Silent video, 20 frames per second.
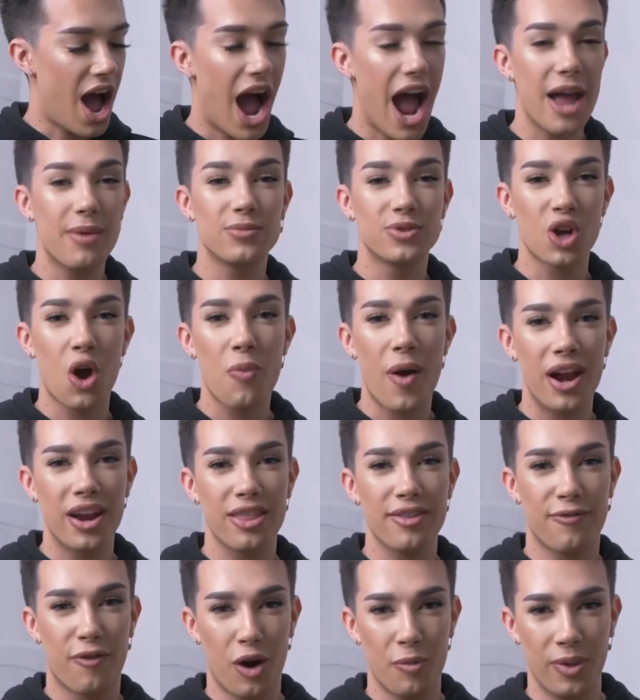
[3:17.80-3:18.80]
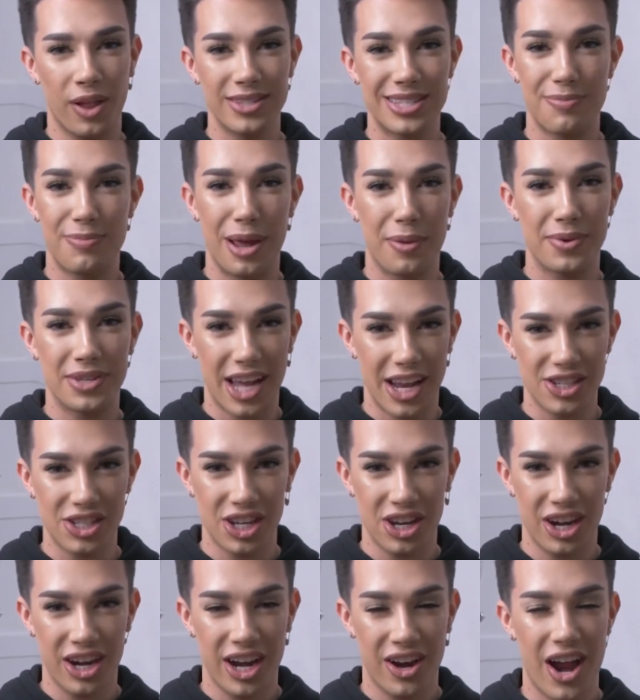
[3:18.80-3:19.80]
I am so proud of the formulas and
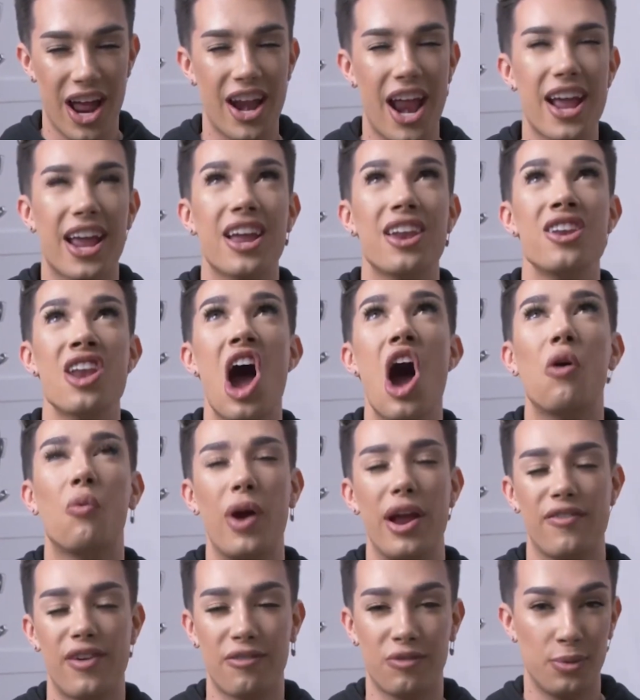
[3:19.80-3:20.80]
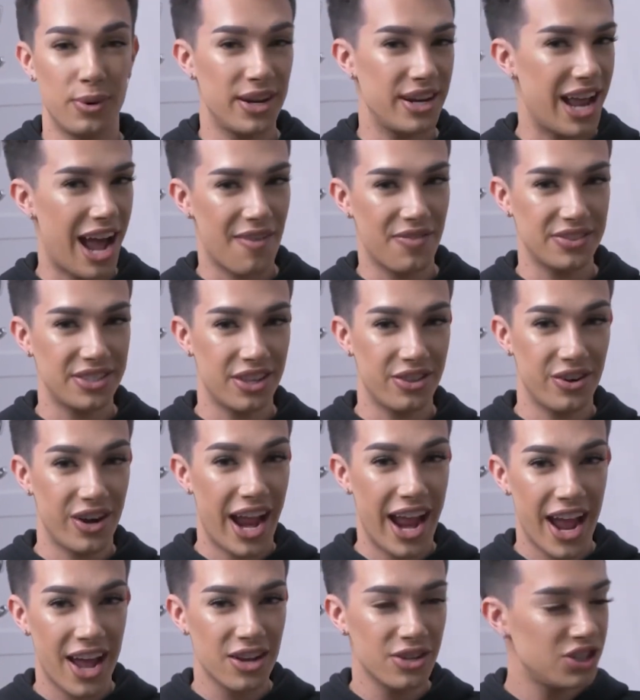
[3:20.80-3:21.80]
pigmentation in here, and I cannot wait for everybody to have this in their
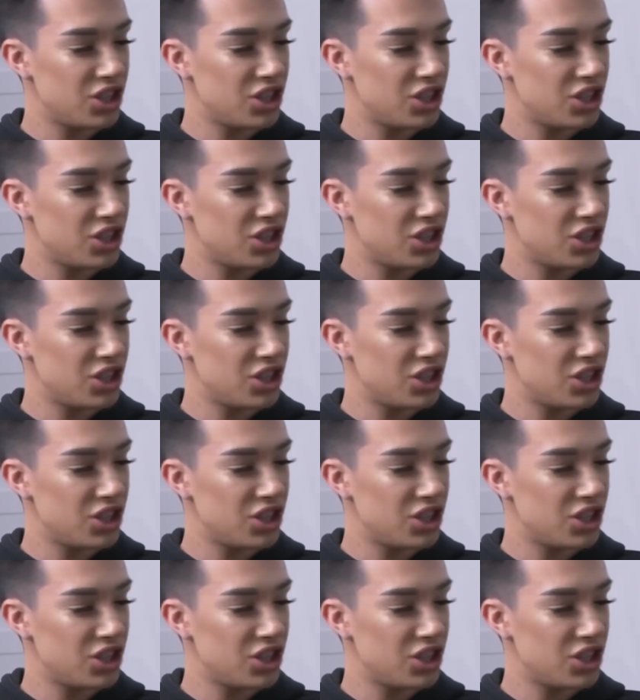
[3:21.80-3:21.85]
hand